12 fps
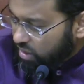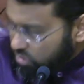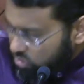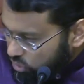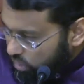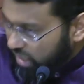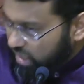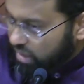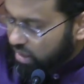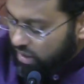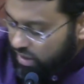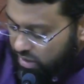
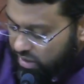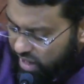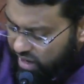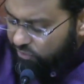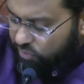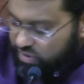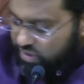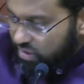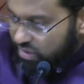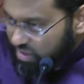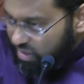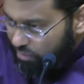Suhail ever
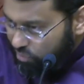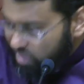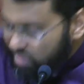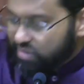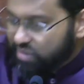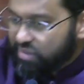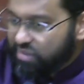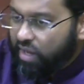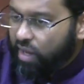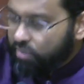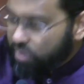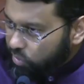since he embraced
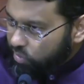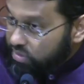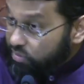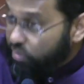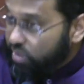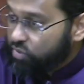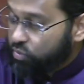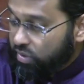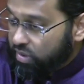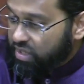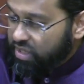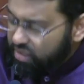Islam, he was
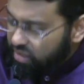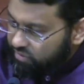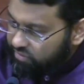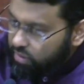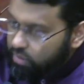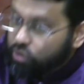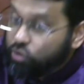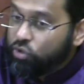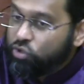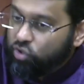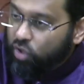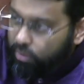praiseworthy. He did a very
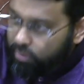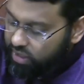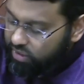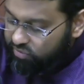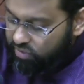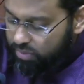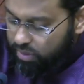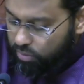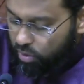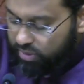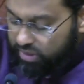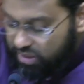good job from the
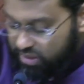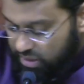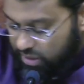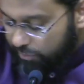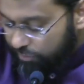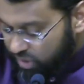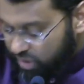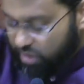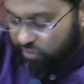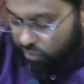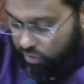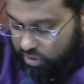moment that he
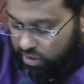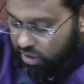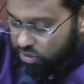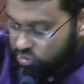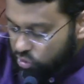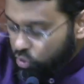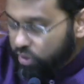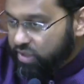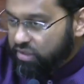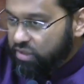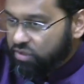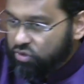converted. So, who
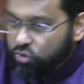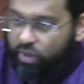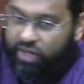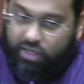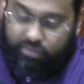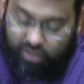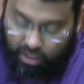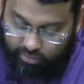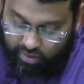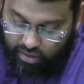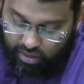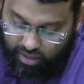is this Suhail ibn
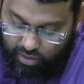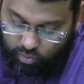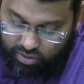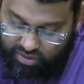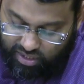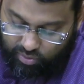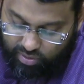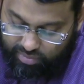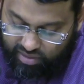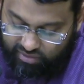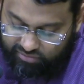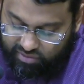Amr and what can we
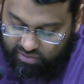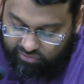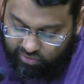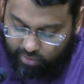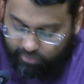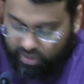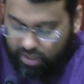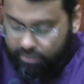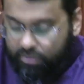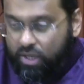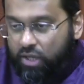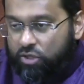benefit from
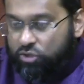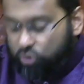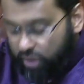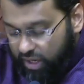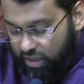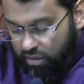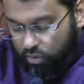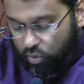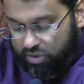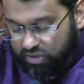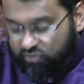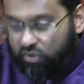him? Suhail
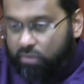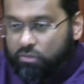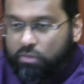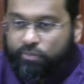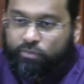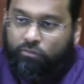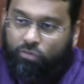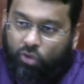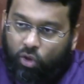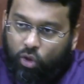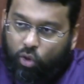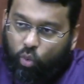was from
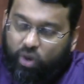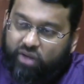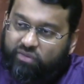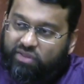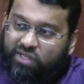one of the